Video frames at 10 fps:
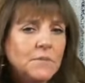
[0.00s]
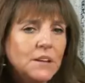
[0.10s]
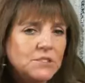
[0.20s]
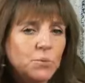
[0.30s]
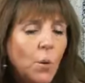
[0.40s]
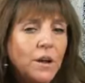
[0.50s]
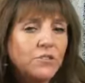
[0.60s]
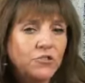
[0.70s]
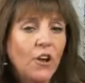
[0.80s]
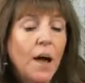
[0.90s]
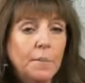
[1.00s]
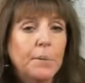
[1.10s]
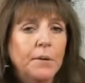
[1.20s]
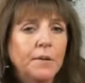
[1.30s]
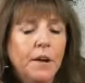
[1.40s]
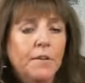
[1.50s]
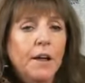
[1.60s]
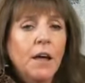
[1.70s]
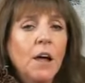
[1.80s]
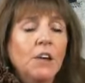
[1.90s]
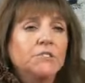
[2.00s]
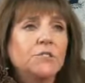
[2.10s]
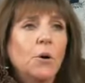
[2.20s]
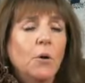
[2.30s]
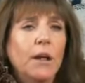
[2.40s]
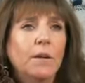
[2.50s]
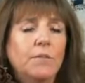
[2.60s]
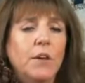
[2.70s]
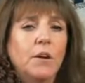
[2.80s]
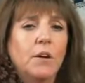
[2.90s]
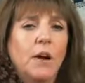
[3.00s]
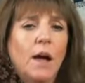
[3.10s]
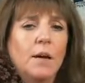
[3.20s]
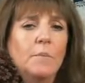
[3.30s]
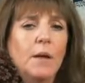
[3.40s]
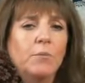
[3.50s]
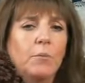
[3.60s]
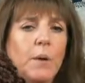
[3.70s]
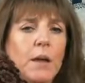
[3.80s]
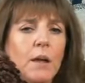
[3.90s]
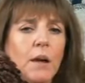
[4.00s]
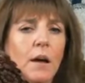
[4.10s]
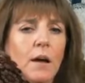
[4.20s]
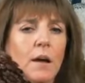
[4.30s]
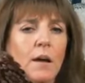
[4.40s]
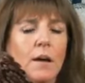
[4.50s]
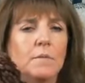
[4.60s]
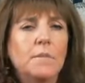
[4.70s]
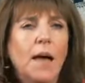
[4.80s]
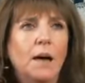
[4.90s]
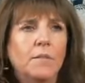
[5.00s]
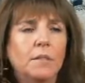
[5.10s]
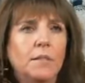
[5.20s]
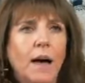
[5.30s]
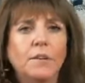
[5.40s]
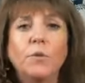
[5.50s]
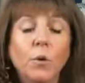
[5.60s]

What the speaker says: It's one chop. All right. So if we have a lot of